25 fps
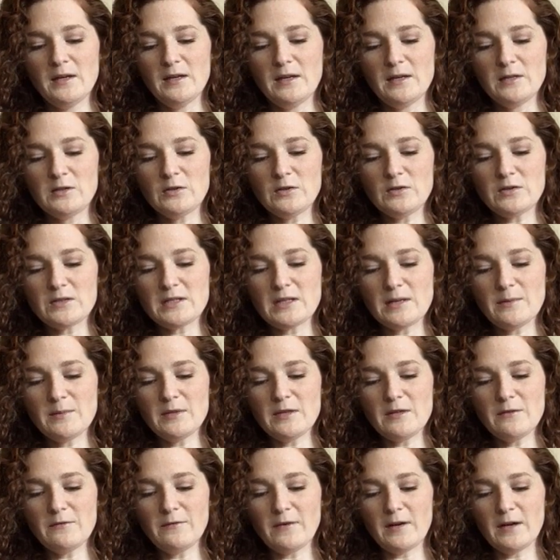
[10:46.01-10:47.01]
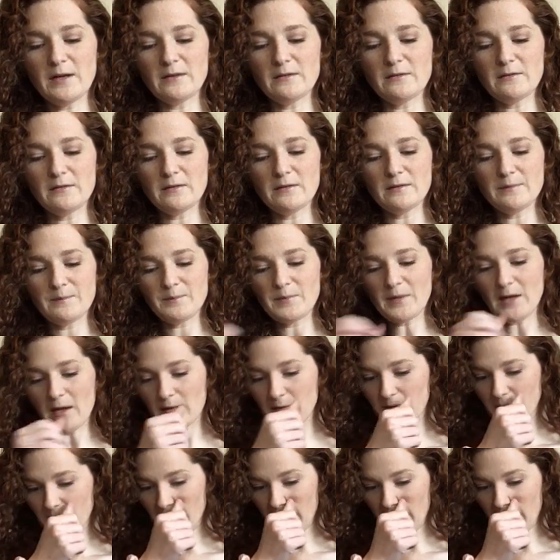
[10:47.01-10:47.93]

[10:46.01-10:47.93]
It took some of the fun out of